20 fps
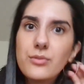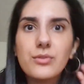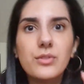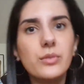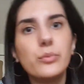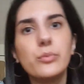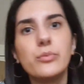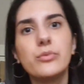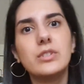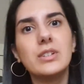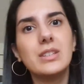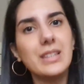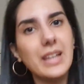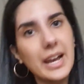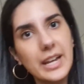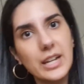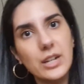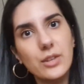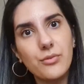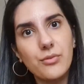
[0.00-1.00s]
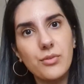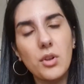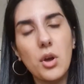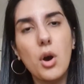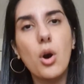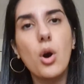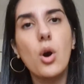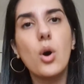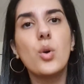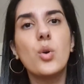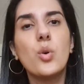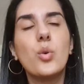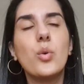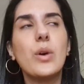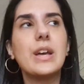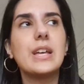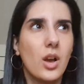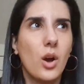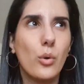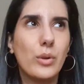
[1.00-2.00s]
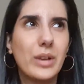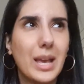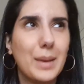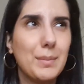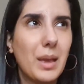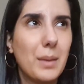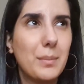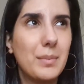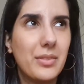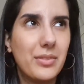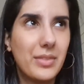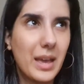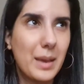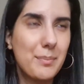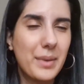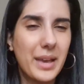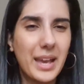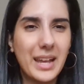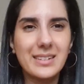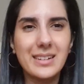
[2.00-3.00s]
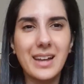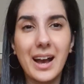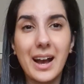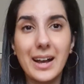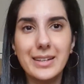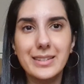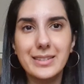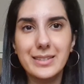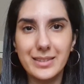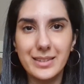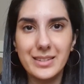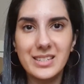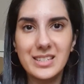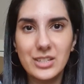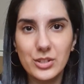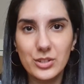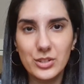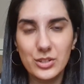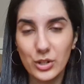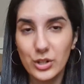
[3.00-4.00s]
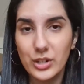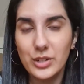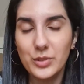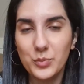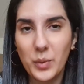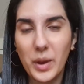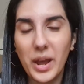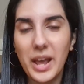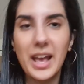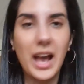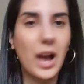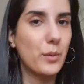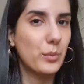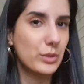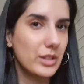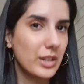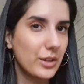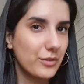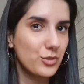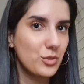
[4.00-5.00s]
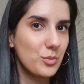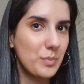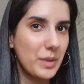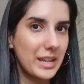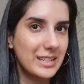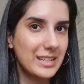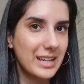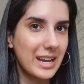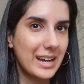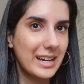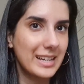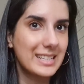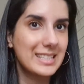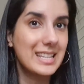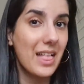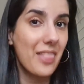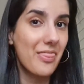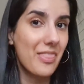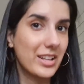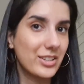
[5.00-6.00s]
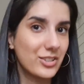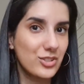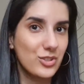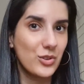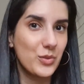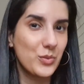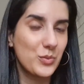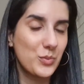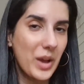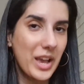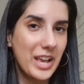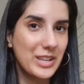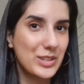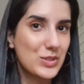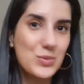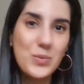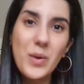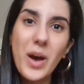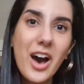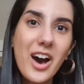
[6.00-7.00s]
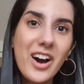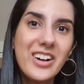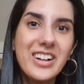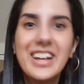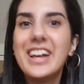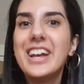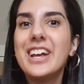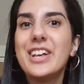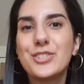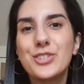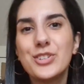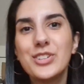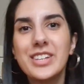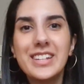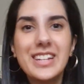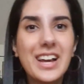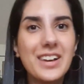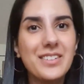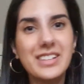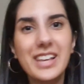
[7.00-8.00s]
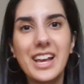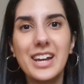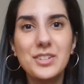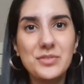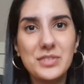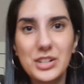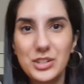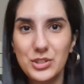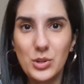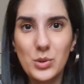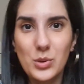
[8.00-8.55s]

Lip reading: the line flow. Okay, maybe they paint eyes this certain way, I would love to paint eyes that certain way as well, so you can have kind of like